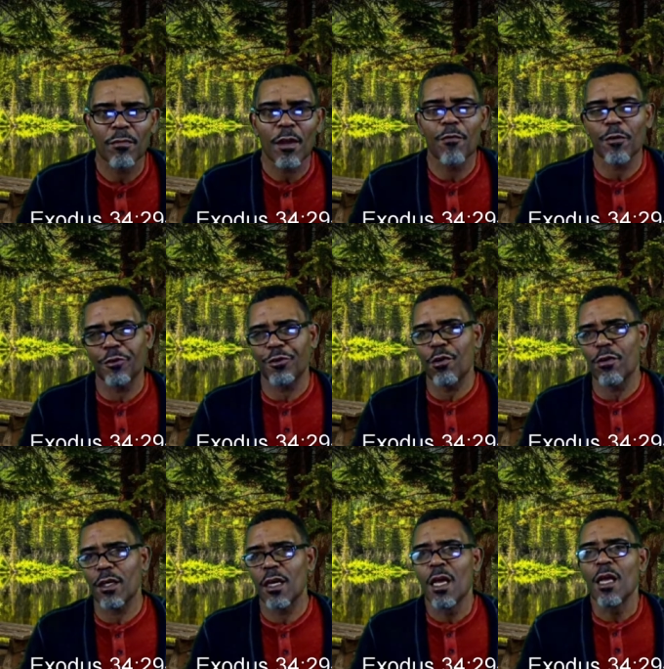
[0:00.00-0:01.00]
Verse 30
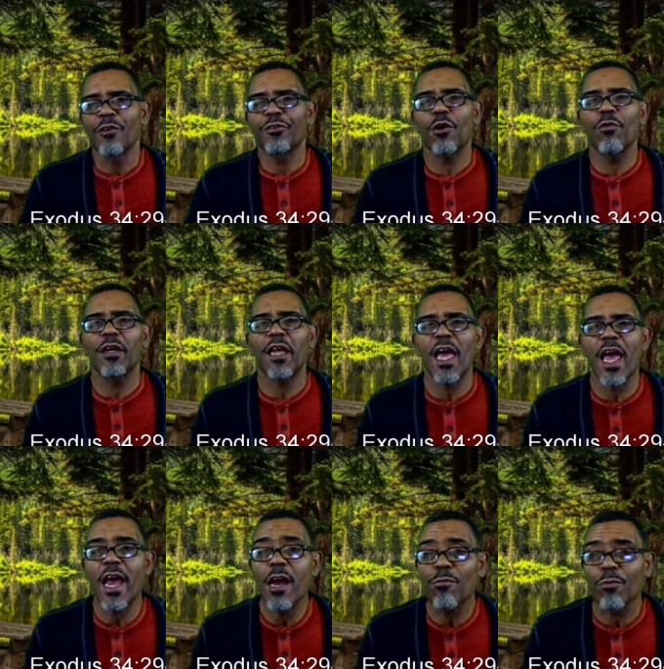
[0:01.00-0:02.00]
So when
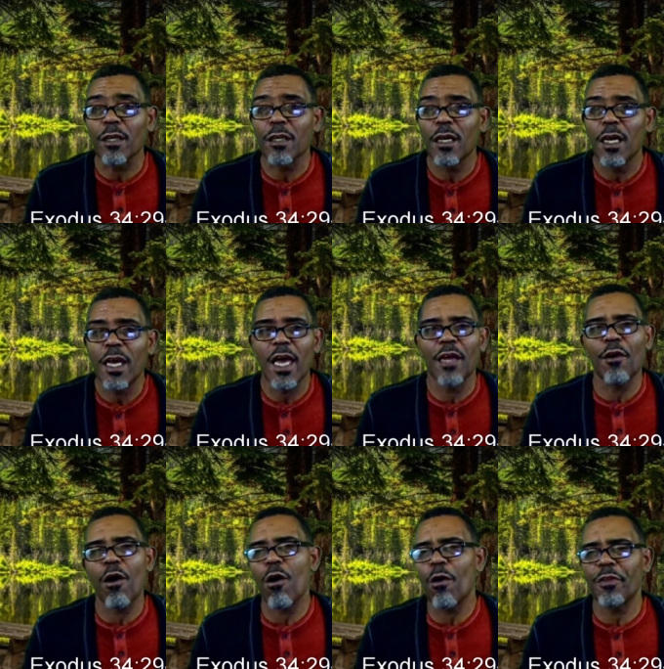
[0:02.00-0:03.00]
Aaron and
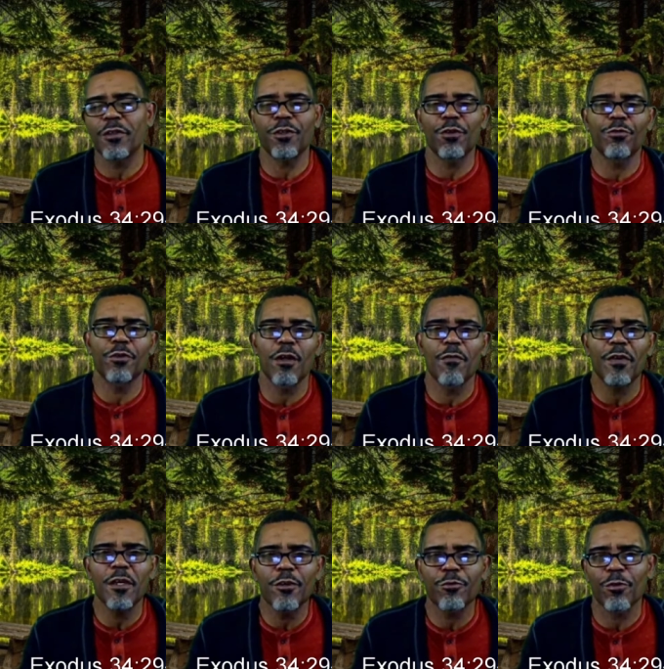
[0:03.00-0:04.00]
all the children of
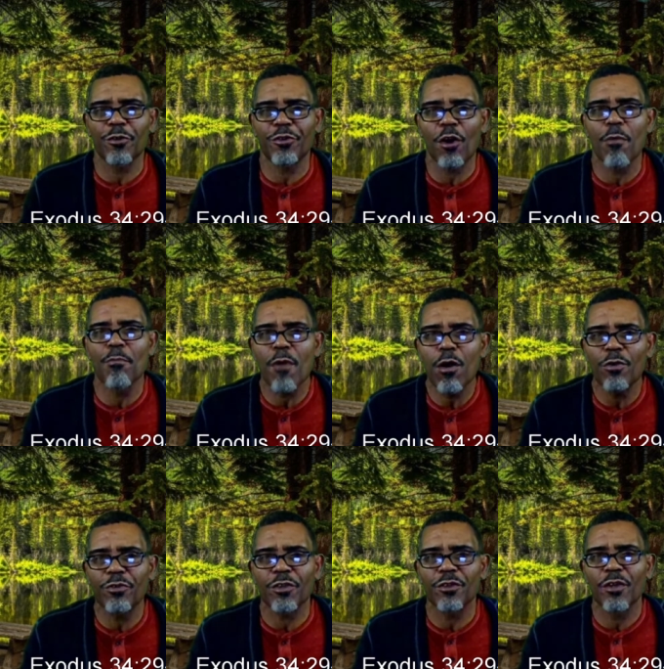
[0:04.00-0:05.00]
Israel saw
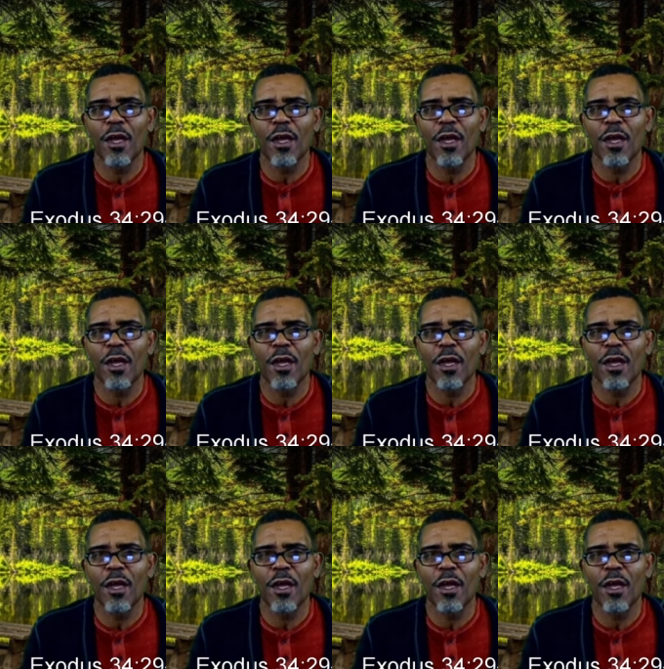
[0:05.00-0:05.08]
Moses,